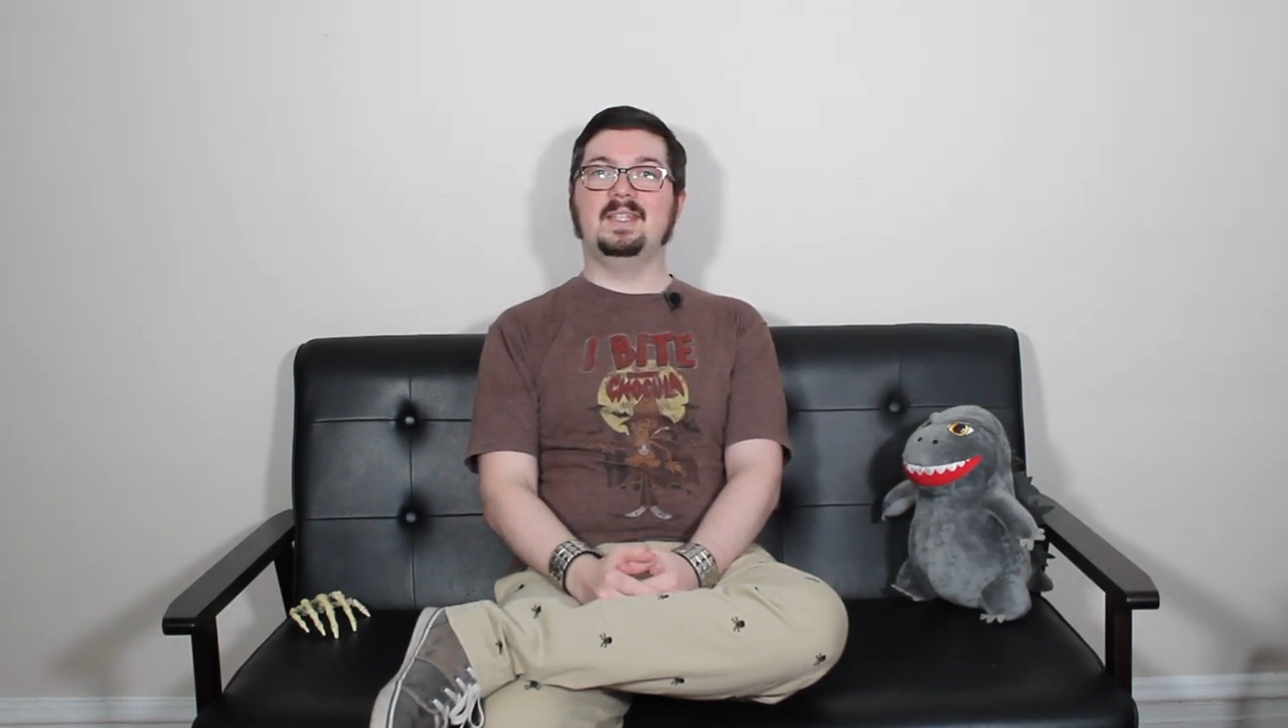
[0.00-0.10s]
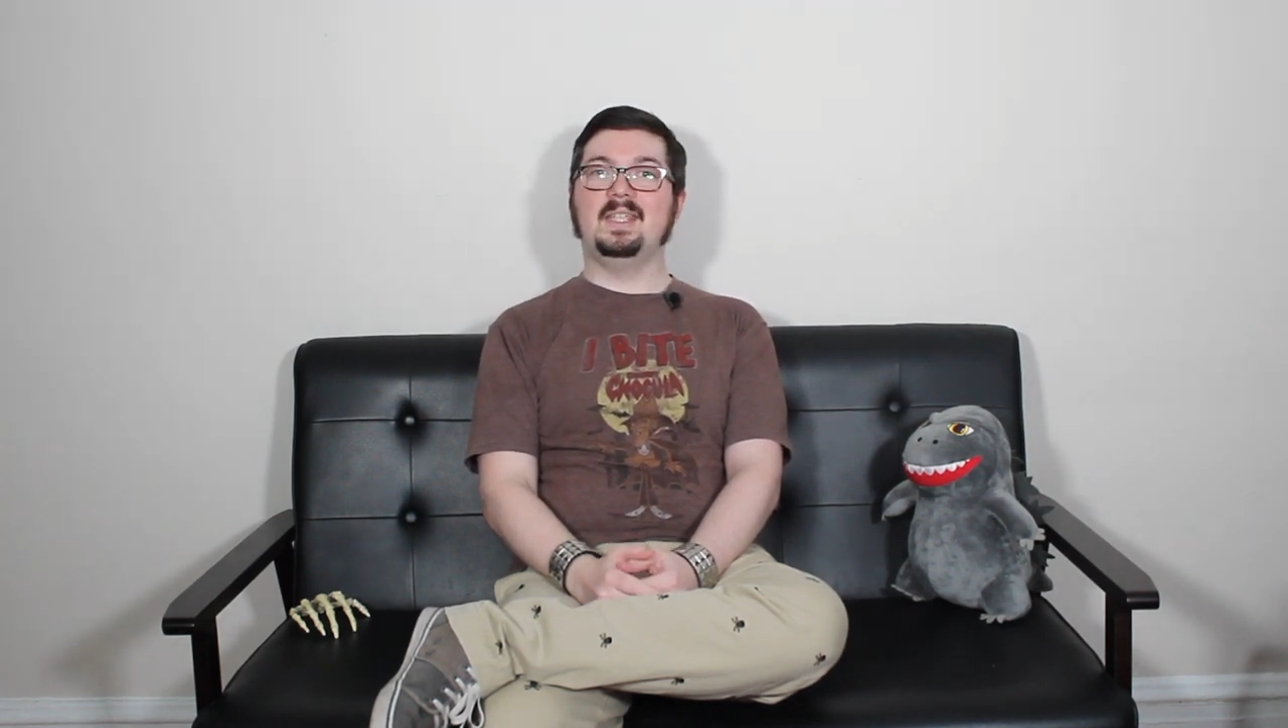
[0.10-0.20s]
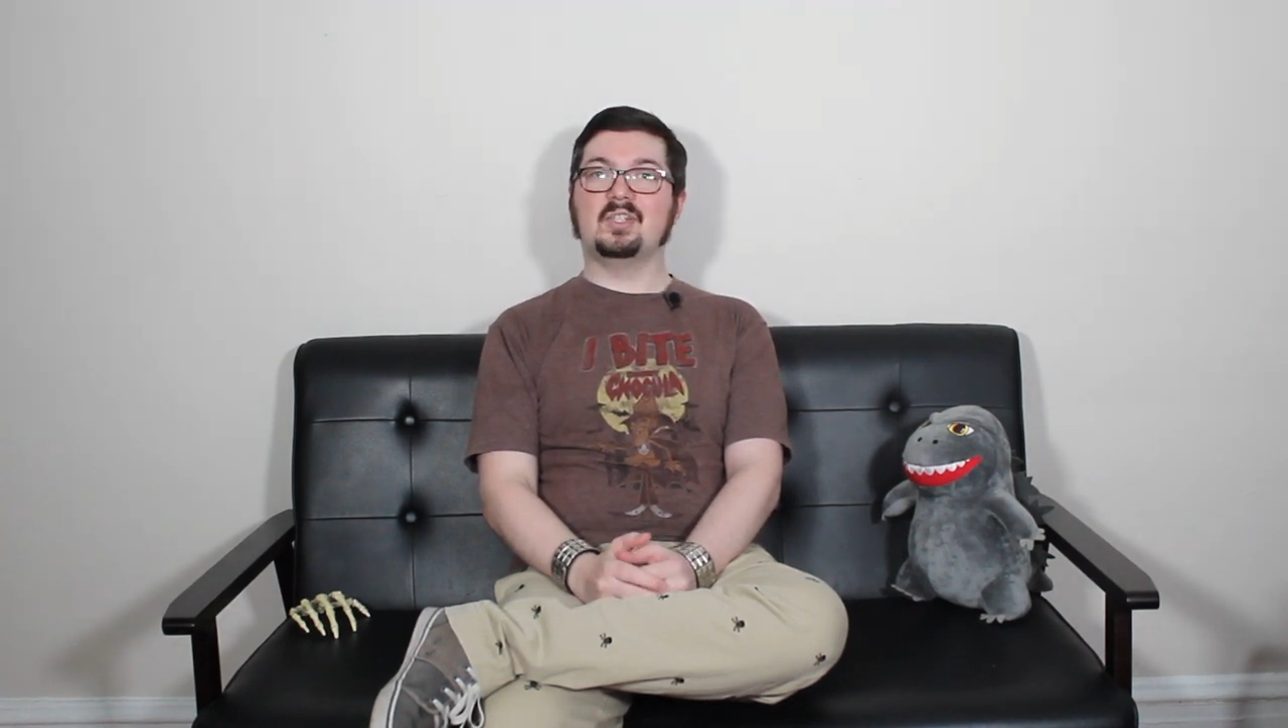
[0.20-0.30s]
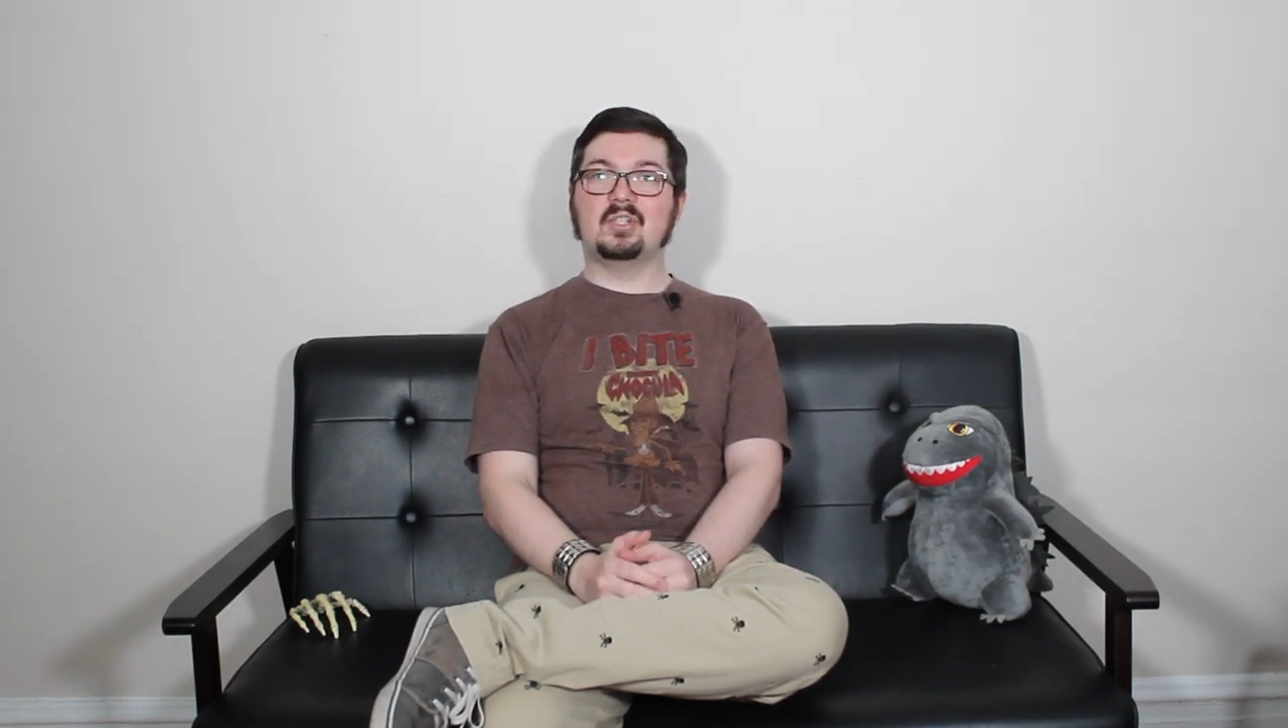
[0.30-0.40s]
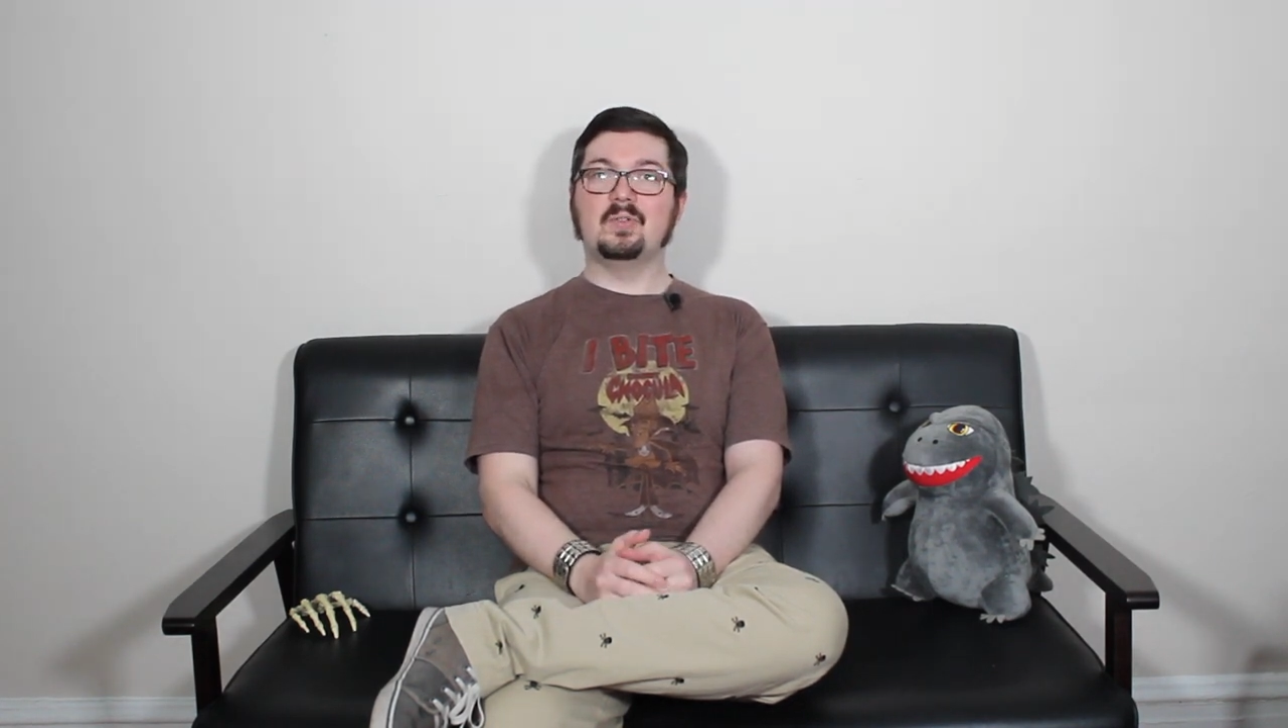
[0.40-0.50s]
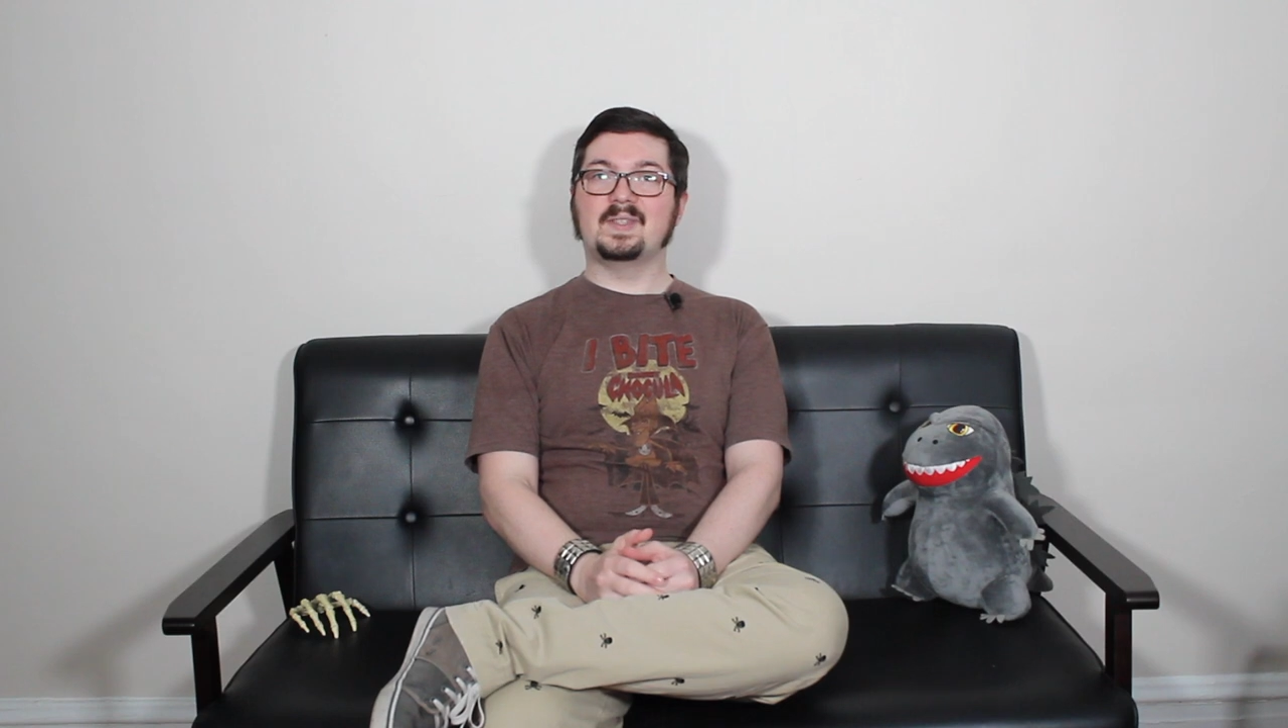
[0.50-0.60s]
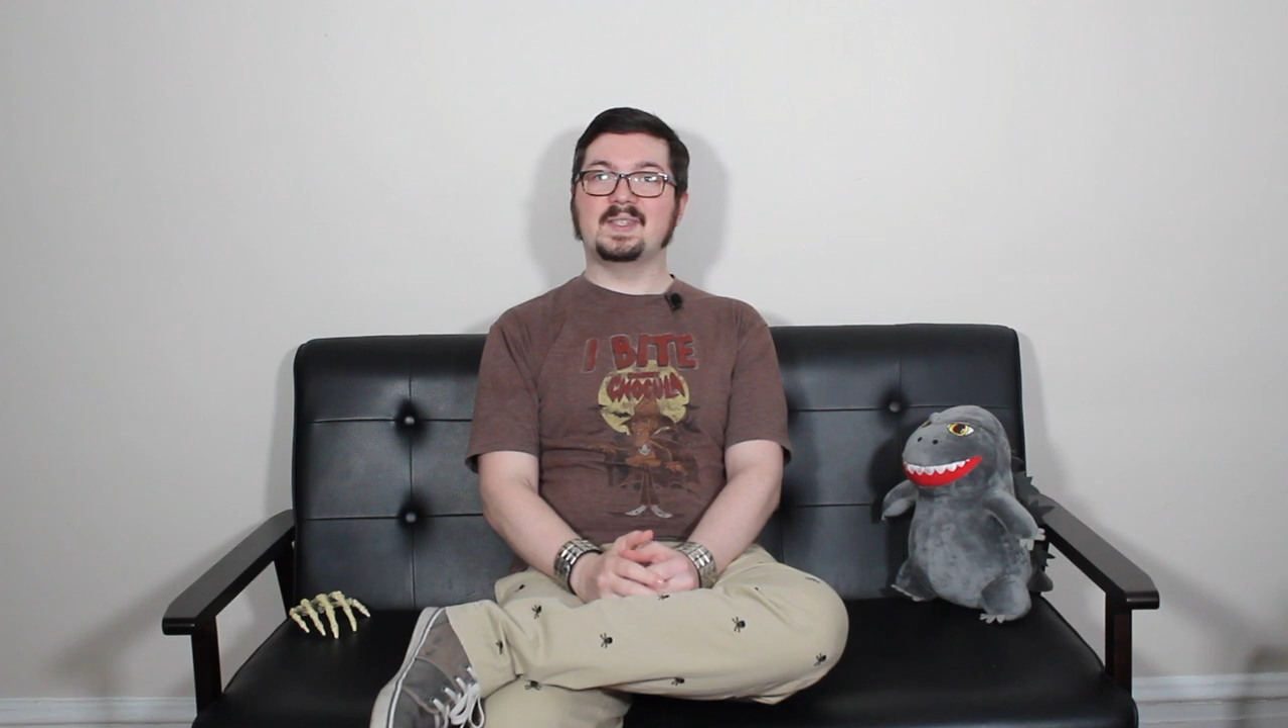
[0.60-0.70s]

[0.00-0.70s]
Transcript: He chews